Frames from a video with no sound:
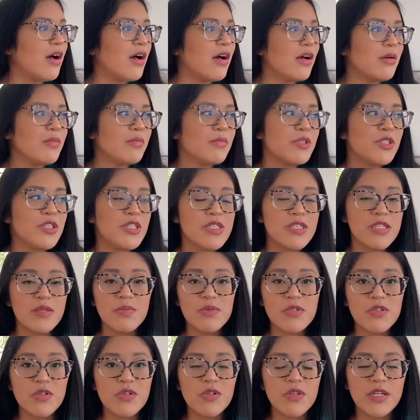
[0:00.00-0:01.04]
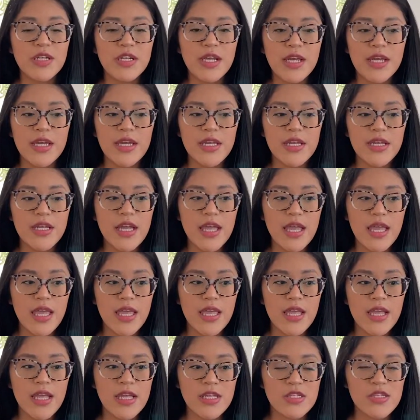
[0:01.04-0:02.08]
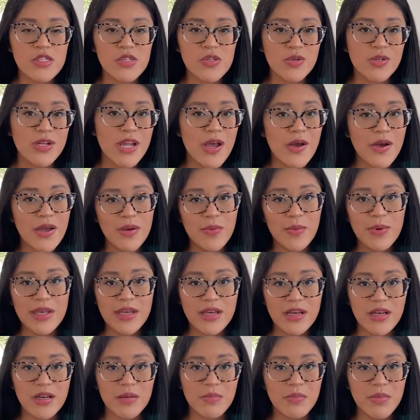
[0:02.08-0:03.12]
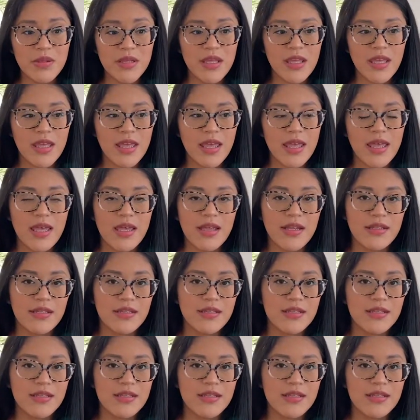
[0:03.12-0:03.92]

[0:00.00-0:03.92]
She sleeps through the night, and so now I wake up and